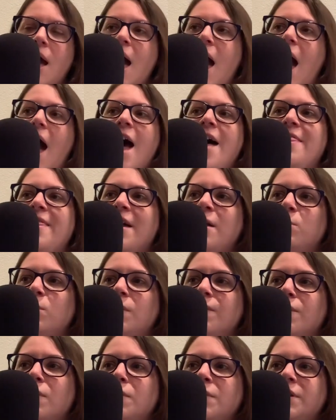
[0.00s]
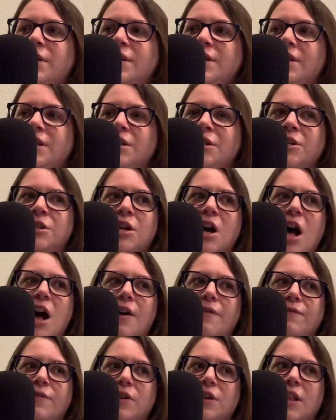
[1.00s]
And then we've only seen Ja
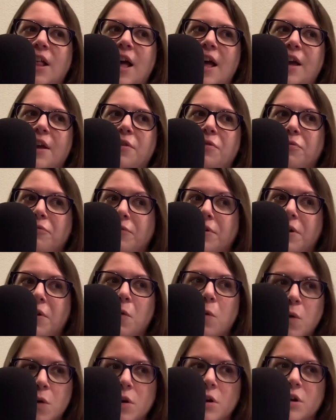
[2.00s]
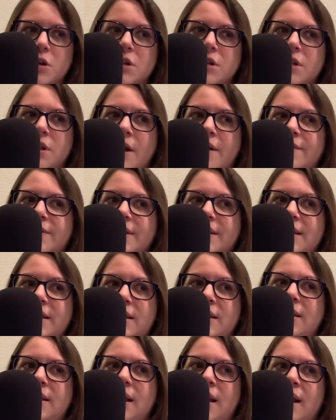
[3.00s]
for like three quarters of a
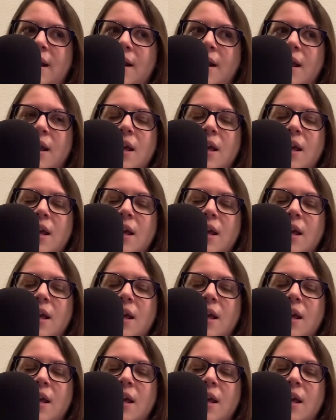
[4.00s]
season.